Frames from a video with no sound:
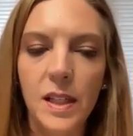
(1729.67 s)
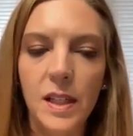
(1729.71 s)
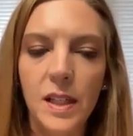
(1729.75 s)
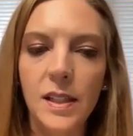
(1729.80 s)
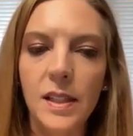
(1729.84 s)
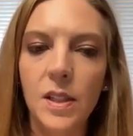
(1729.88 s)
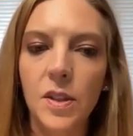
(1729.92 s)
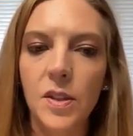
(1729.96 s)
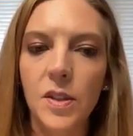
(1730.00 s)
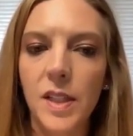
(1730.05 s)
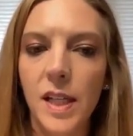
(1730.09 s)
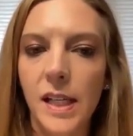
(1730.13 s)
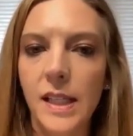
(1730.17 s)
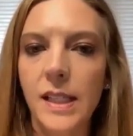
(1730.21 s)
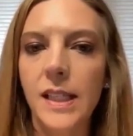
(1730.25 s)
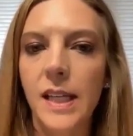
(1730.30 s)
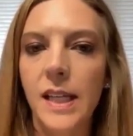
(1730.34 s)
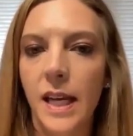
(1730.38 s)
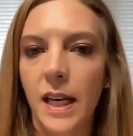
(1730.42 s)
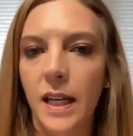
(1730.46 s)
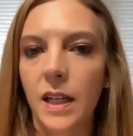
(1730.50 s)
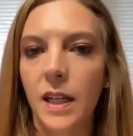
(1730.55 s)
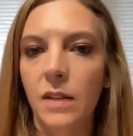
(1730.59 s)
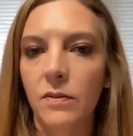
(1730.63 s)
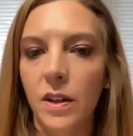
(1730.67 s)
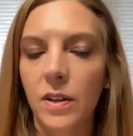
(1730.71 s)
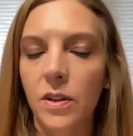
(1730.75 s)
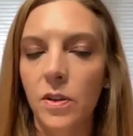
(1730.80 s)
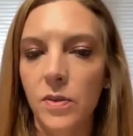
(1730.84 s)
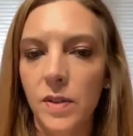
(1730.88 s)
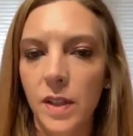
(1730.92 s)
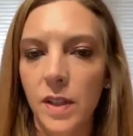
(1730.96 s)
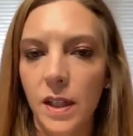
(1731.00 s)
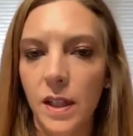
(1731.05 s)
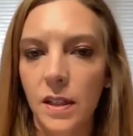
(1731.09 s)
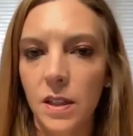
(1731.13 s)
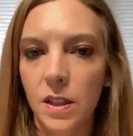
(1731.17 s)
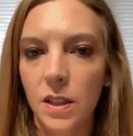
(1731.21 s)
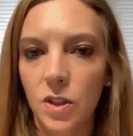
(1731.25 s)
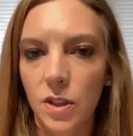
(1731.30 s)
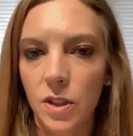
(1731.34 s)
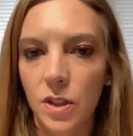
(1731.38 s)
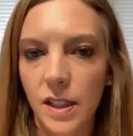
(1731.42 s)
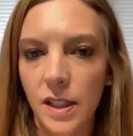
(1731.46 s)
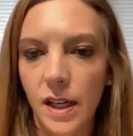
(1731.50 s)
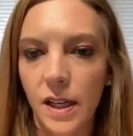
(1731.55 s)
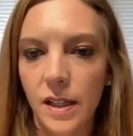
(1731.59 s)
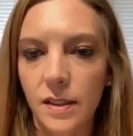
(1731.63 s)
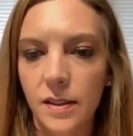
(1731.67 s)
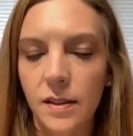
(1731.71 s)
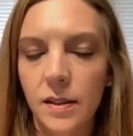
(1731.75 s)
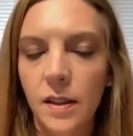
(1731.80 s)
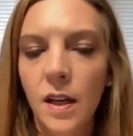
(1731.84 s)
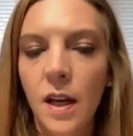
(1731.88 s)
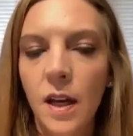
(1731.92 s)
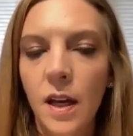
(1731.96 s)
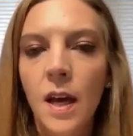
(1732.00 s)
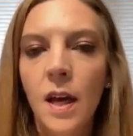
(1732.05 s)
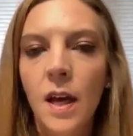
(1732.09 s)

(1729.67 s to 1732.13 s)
and still test negative on those antigen tests.